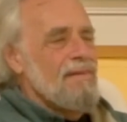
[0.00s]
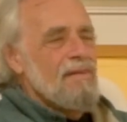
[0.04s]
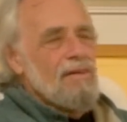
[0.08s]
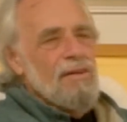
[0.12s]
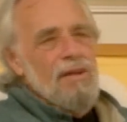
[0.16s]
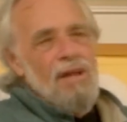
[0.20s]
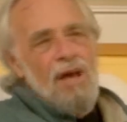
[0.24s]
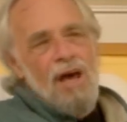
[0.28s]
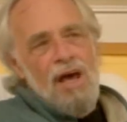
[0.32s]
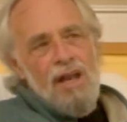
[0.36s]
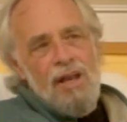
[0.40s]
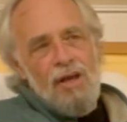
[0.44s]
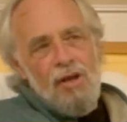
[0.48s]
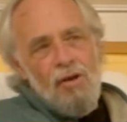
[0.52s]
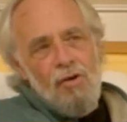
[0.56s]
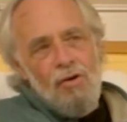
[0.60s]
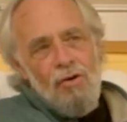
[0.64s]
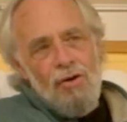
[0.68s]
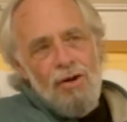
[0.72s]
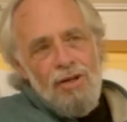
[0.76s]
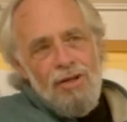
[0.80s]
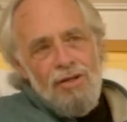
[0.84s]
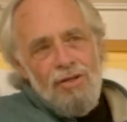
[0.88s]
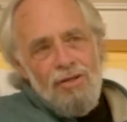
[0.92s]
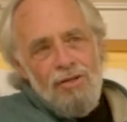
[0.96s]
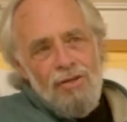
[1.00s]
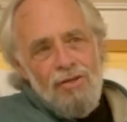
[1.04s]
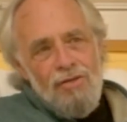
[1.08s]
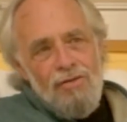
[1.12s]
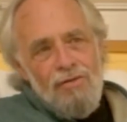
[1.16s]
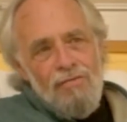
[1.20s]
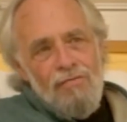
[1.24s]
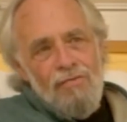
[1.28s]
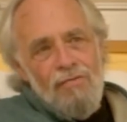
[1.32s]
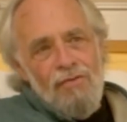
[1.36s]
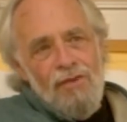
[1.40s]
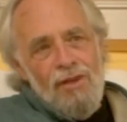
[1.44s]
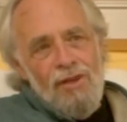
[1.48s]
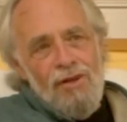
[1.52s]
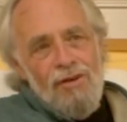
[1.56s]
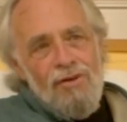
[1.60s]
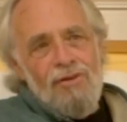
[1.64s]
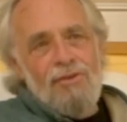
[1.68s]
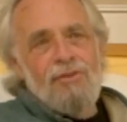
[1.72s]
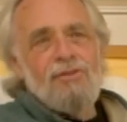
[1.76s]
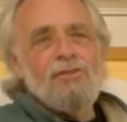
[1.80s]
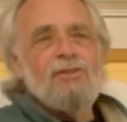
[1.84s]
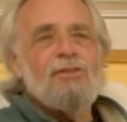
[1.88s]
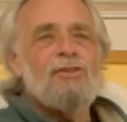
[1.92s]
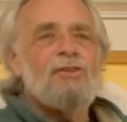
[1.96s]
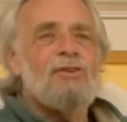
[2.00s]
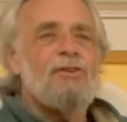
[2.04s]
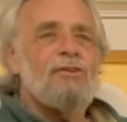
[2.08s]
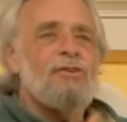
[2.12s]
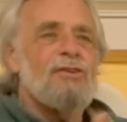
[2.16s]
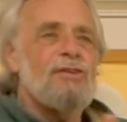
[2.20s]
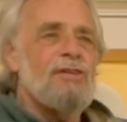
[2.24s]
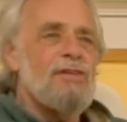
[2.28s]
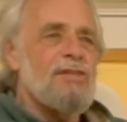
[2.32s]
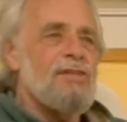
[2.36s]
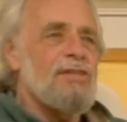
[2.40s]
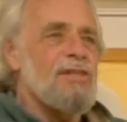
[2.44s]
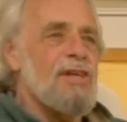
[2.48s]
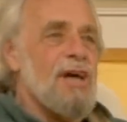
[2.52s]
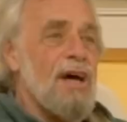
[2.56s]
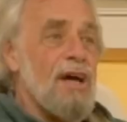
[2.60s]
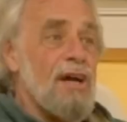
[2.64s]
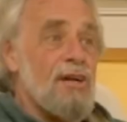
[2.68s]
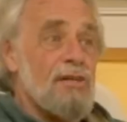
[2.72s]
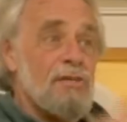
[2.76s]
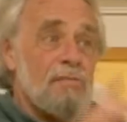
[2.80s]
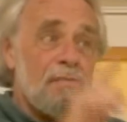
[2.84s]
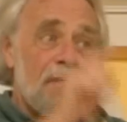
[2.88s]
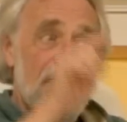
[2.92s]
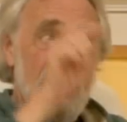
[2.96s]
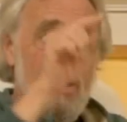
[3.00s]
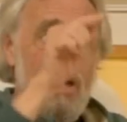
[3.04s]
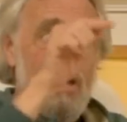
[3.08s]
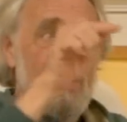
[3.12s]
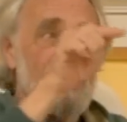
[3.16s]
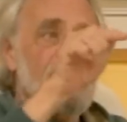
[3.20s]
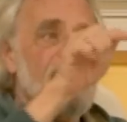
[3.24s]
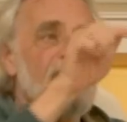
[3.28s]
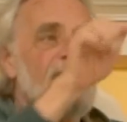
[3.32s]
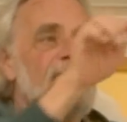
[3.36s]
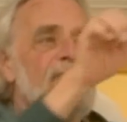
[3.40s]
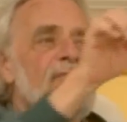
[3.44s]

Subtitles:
Not according to your fears and your desires, but as you